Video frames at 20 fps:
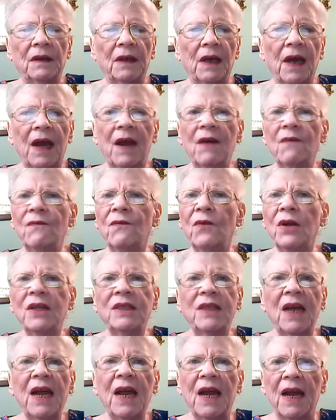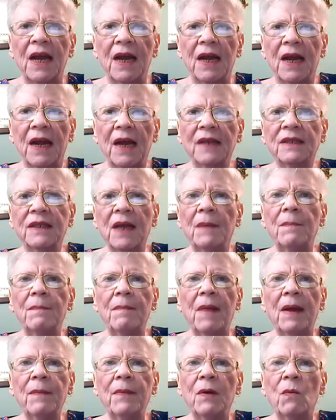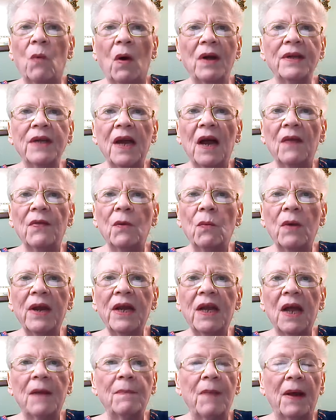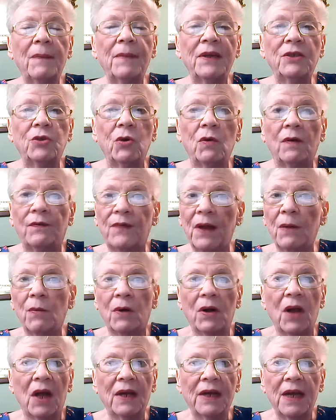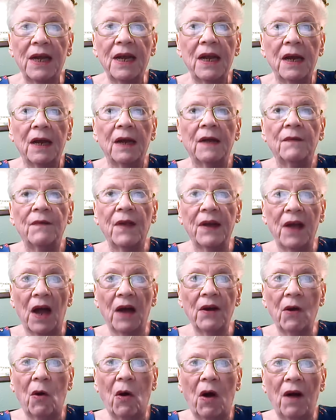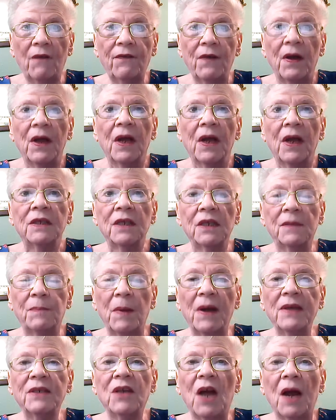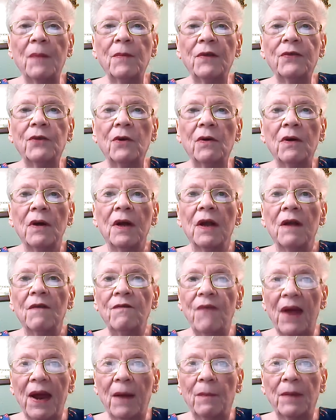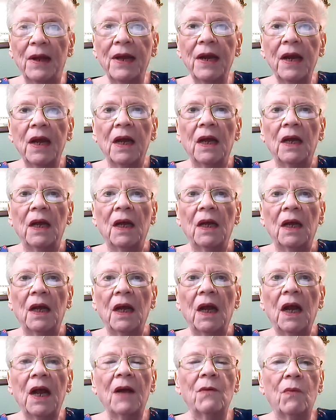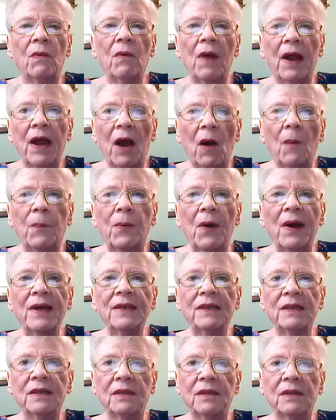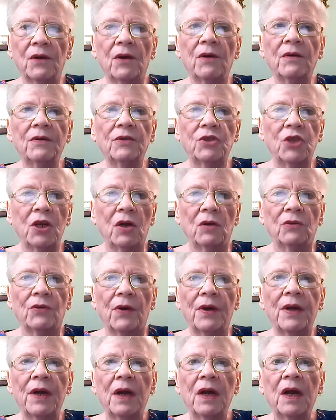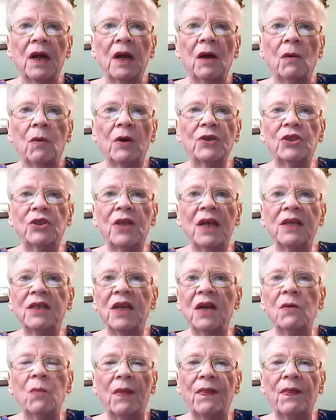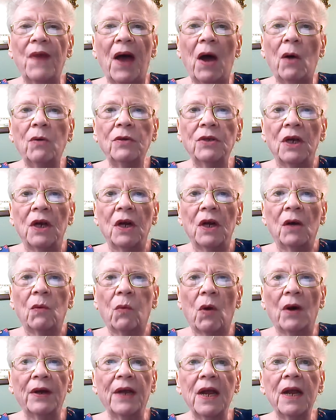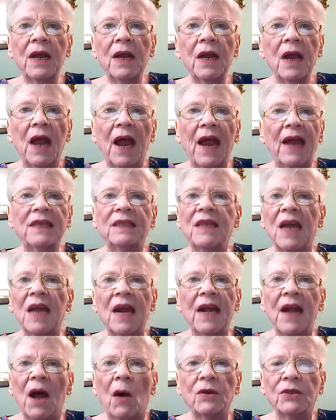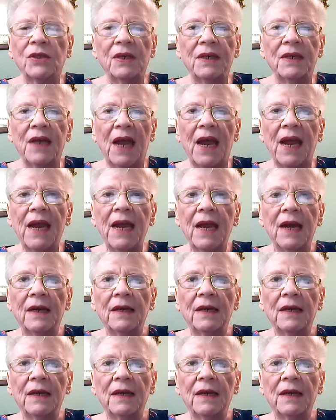every day, except maybe one day on the weekend, maybe two if they were lucky, they got off to spend time with their family and help raise their children, which they did without working eight, ten hours a day